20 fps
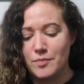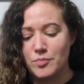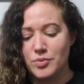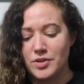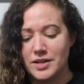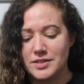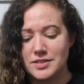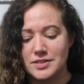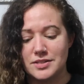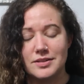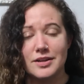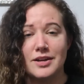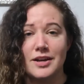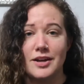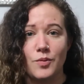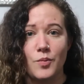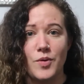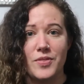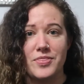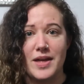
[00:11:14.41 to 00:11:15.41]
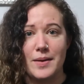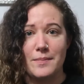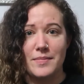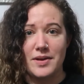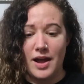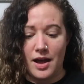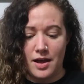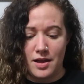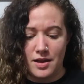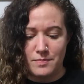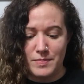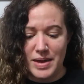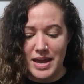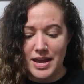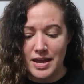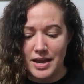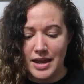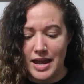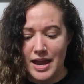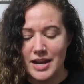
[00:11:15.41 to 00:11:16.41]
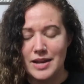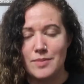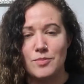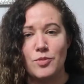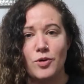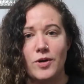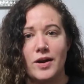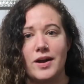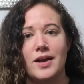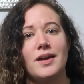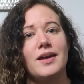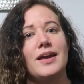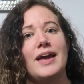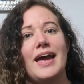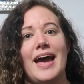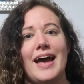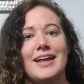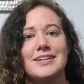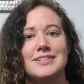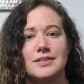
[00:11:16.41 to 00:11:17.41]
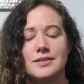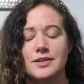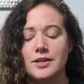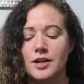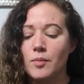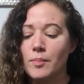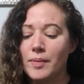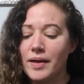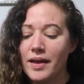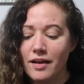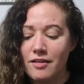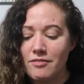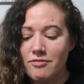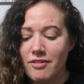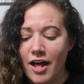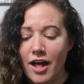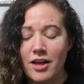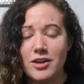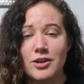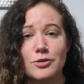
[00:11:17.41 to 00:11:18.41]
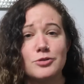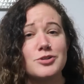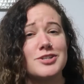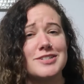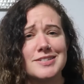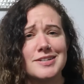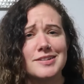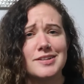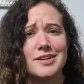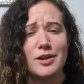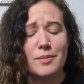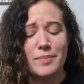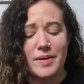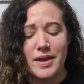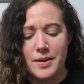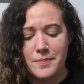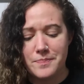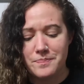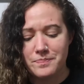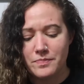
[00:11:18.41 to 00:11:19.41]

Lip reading: Plus, with them not making it anymore, it adds a little bit of value, just a little bit.